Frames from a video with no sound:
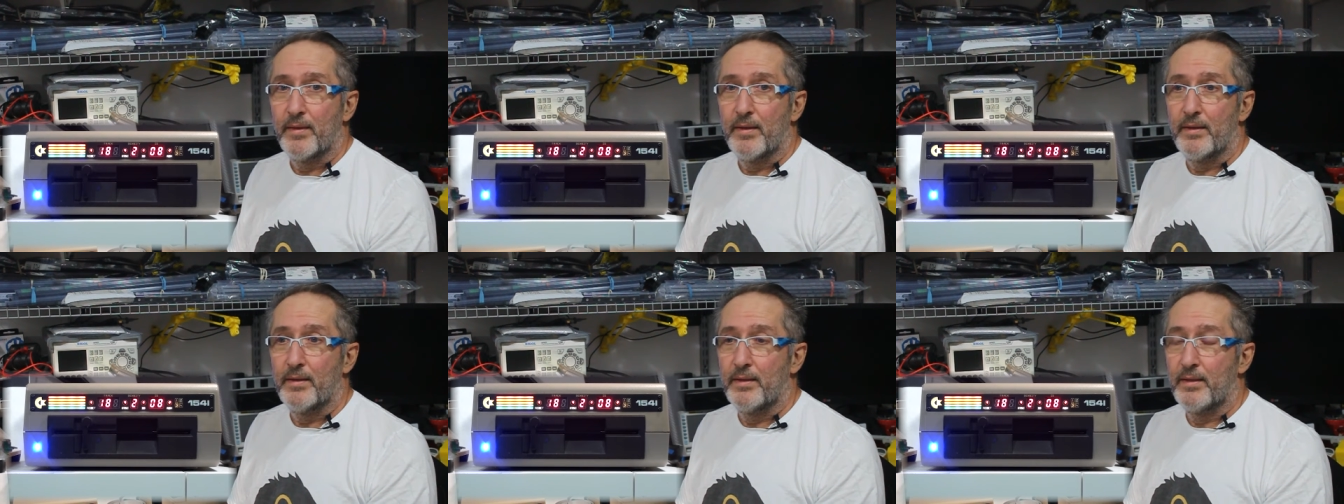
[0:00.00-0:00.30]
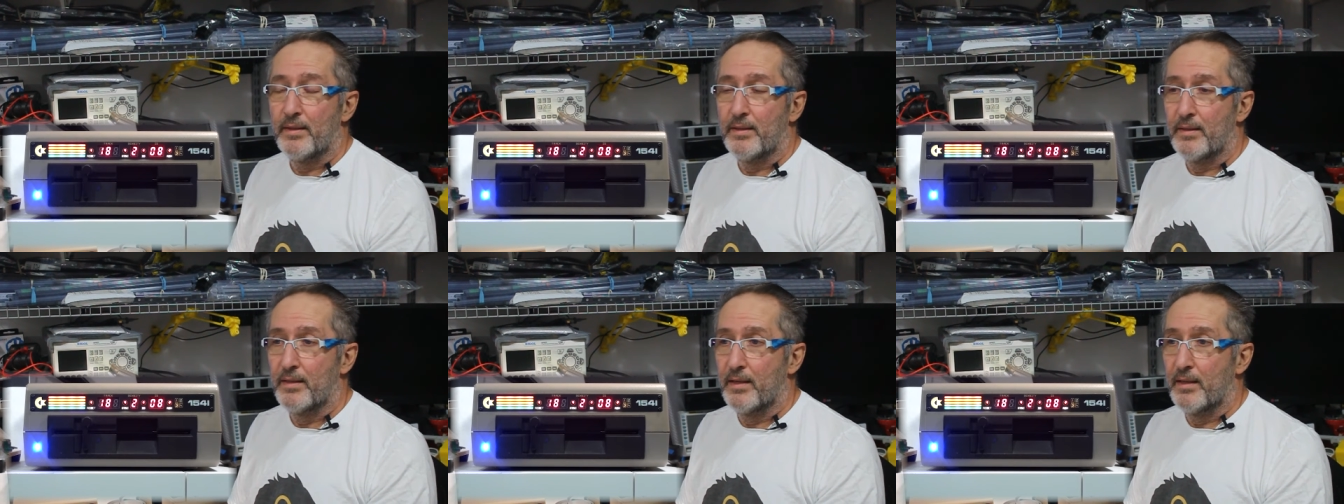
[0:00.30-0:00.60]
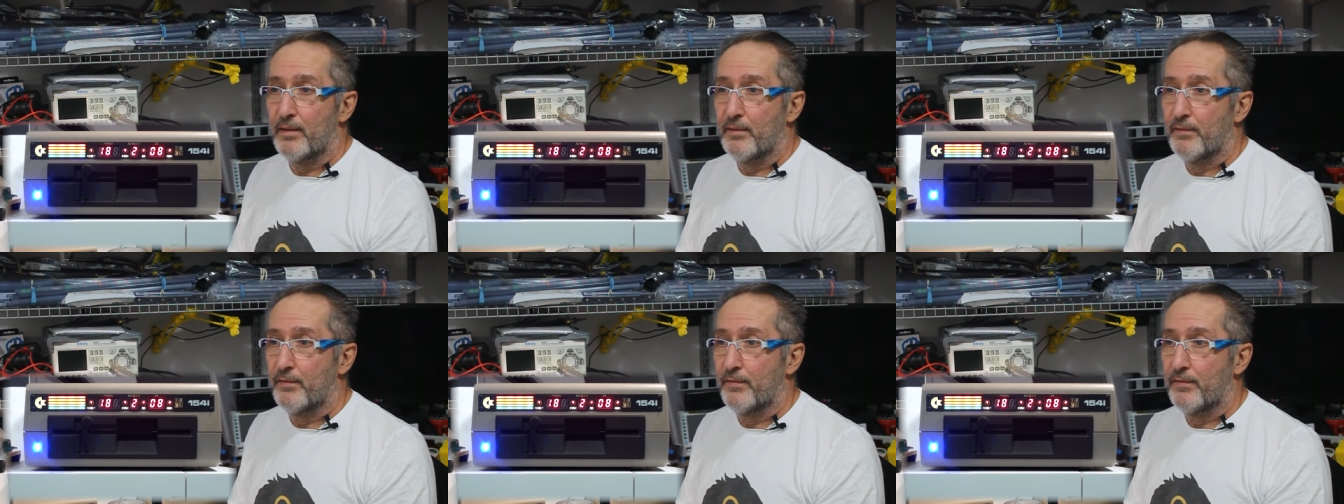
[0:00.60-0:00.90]
and
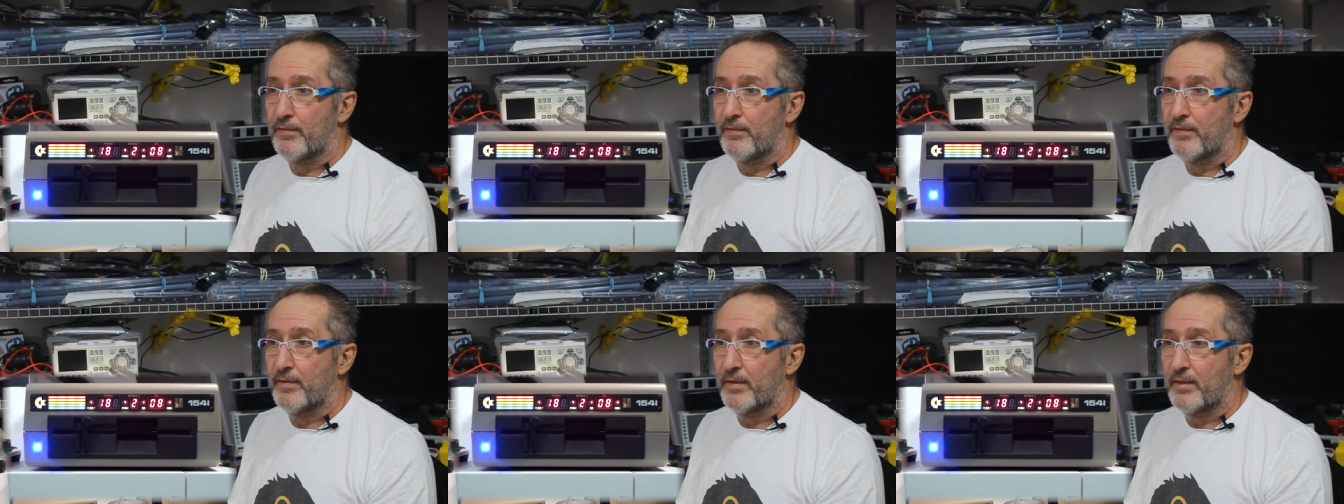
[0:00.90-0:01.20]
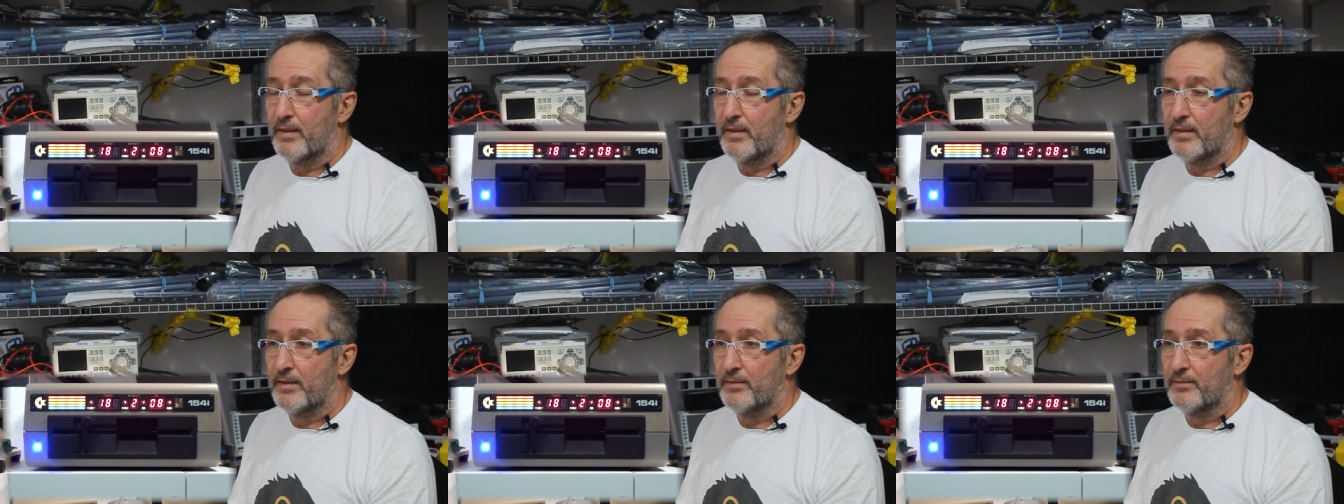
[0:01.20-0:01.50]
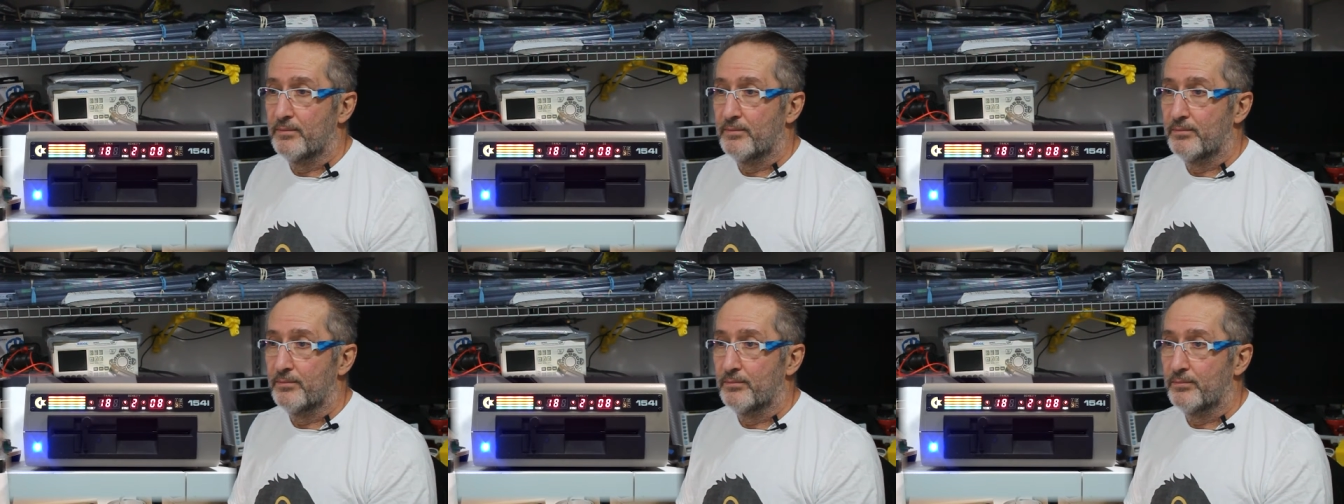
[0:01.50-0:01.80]
I've
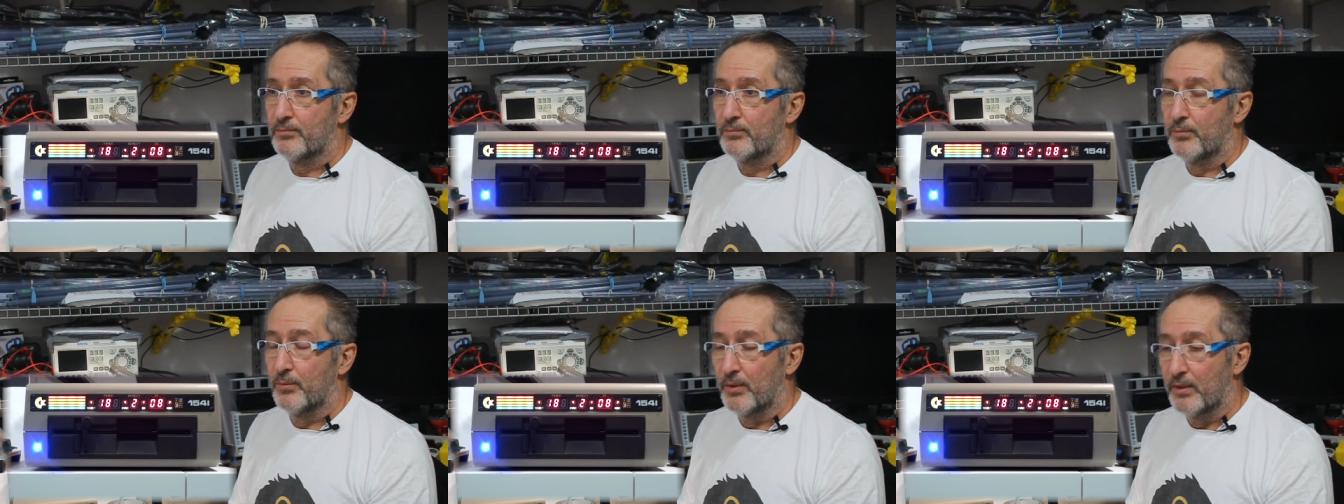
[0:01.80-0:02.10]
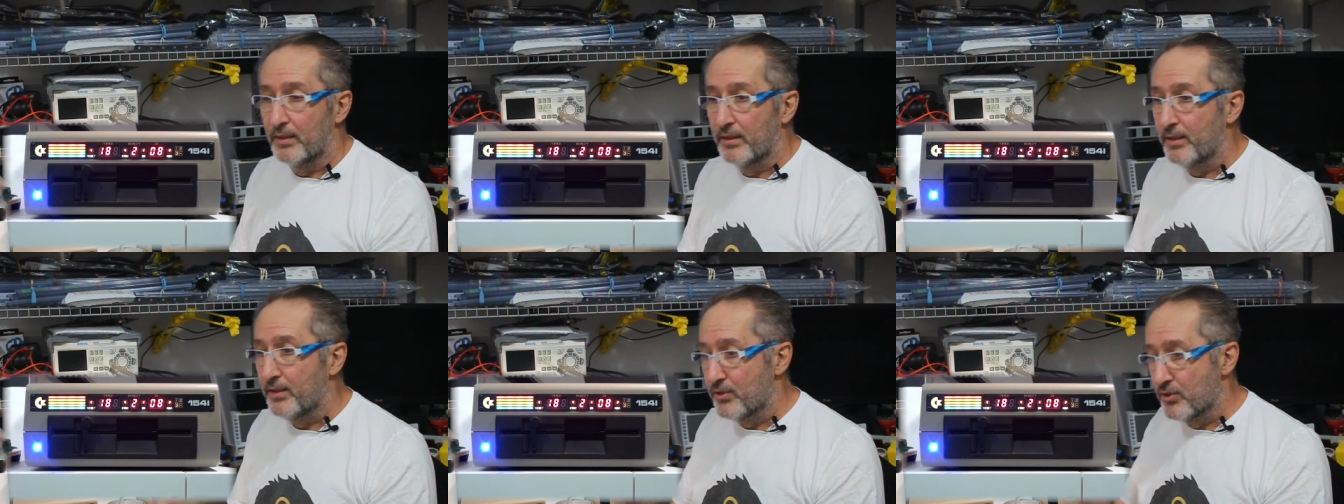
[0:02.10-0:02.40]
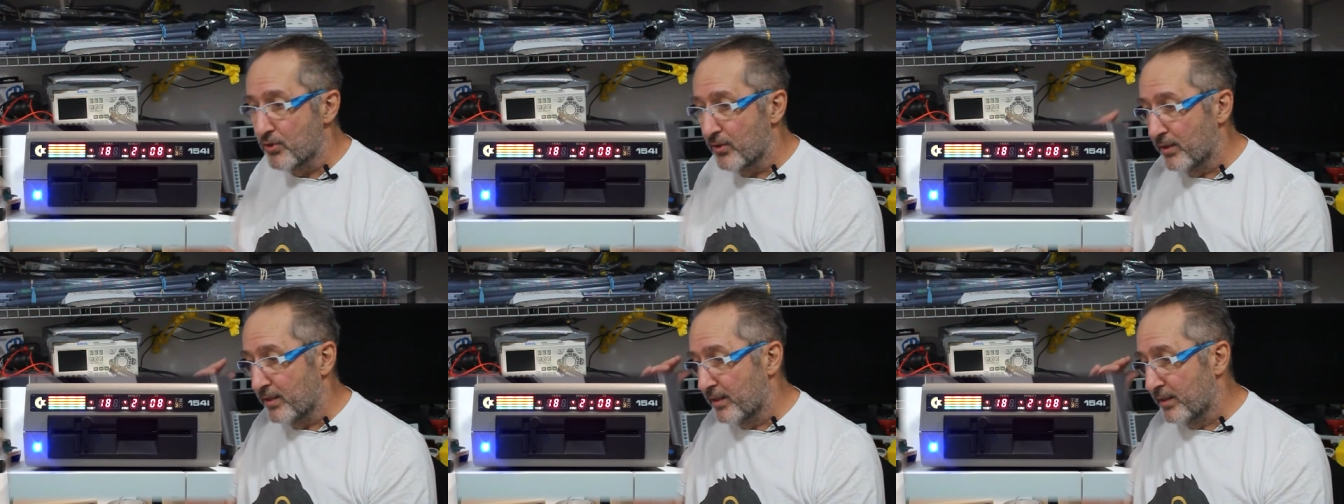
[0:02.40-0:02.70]
really
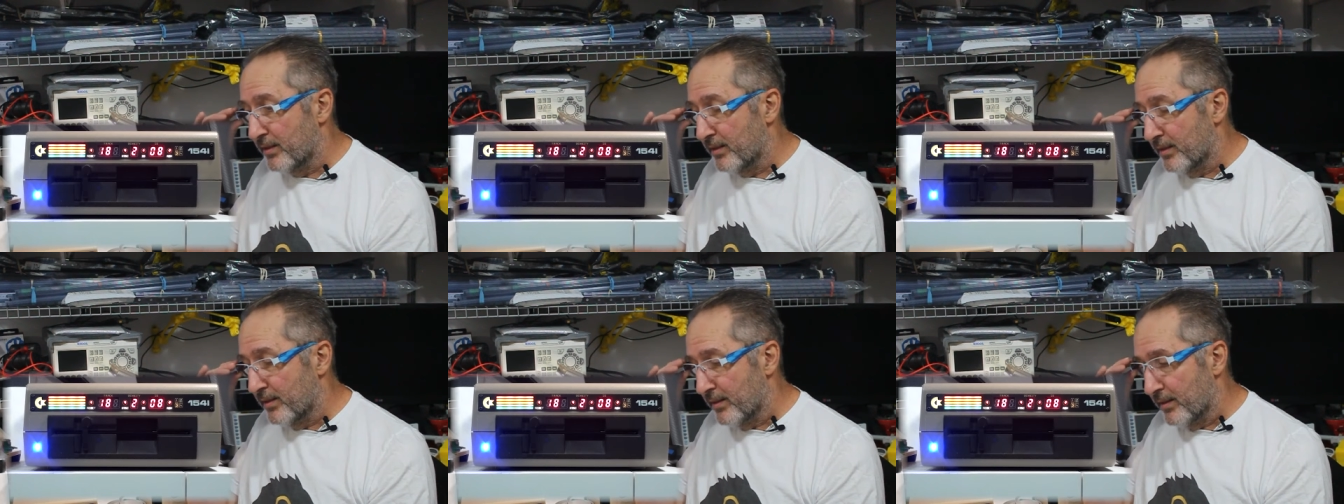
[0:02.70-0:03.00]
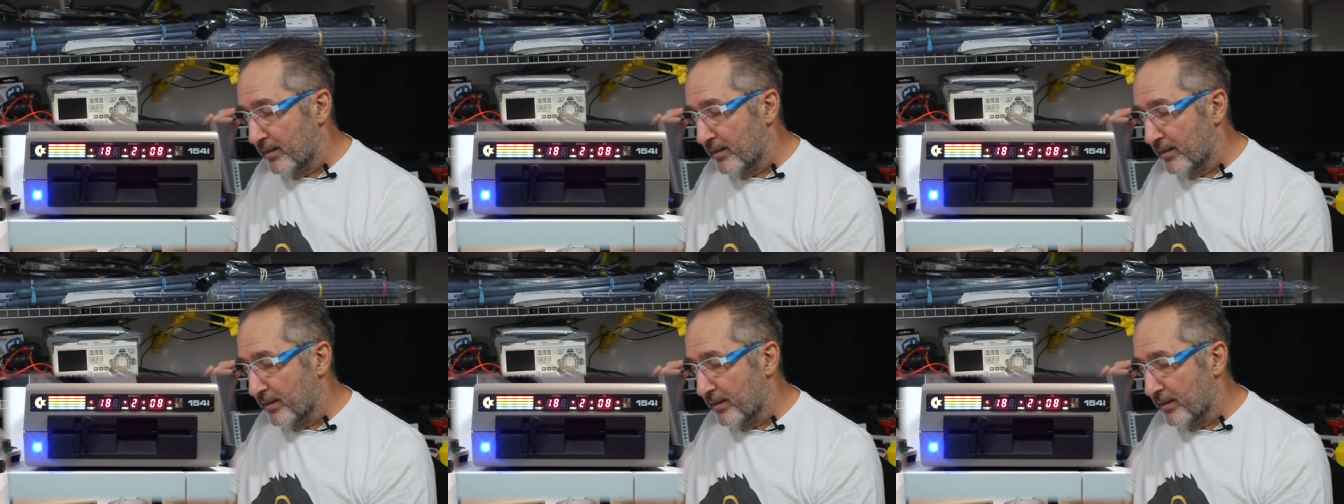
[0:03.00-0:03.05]
enjoyed it.